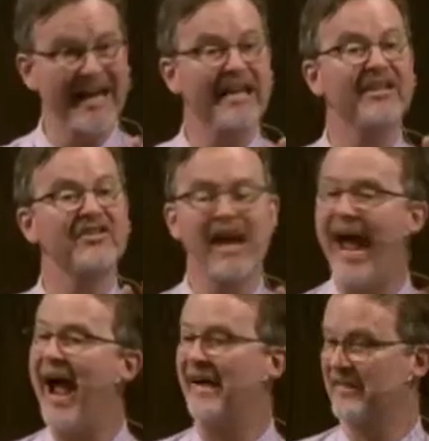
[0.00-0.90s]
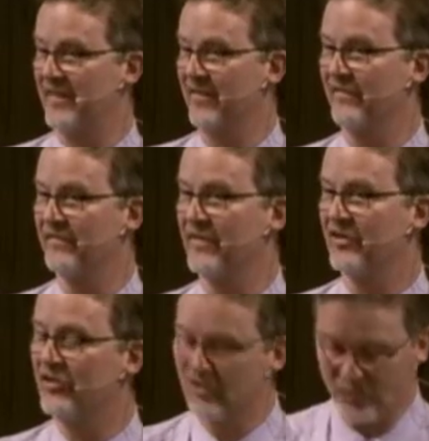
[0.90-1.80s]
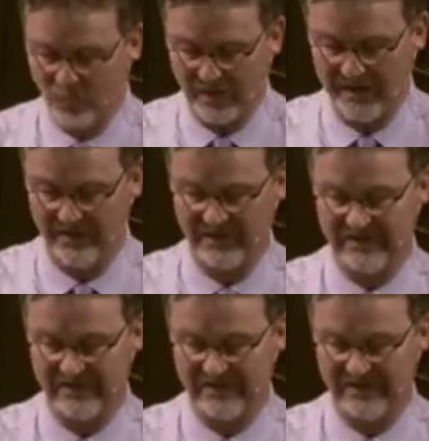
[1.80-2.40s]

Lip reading: It is active goodwill.